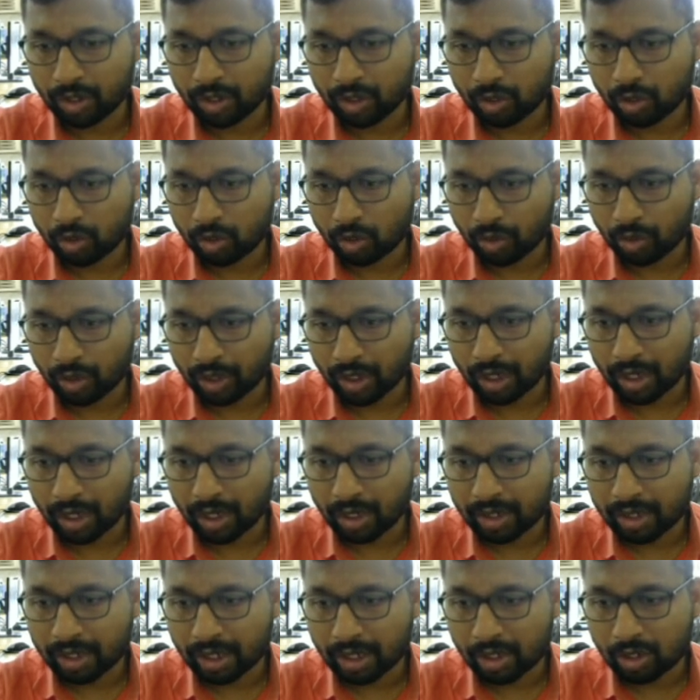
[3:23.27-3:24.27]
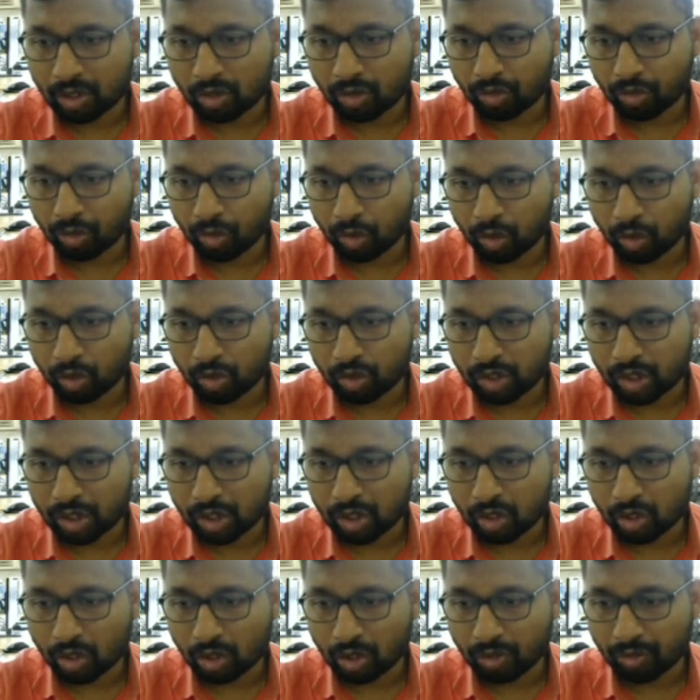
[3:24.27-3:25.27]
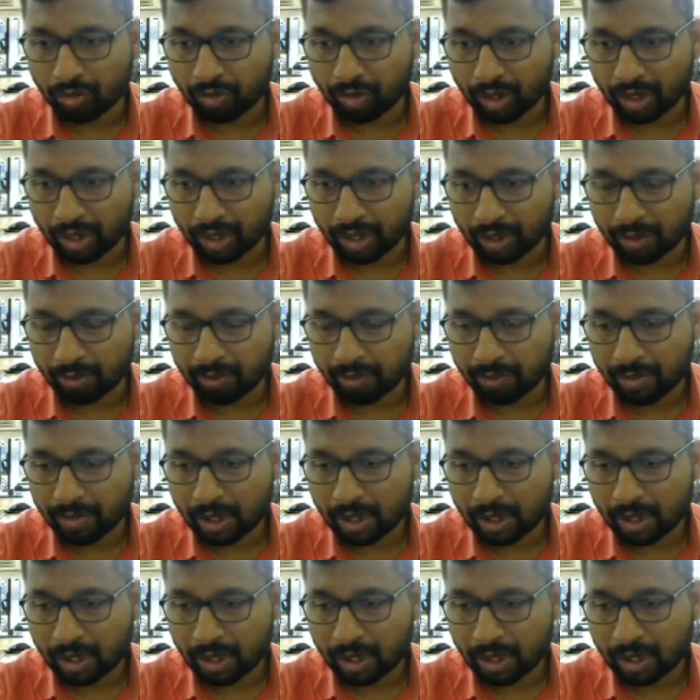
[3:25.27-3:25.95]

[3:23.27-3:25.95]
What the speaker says: So here there is a force. This is not a fulcrum.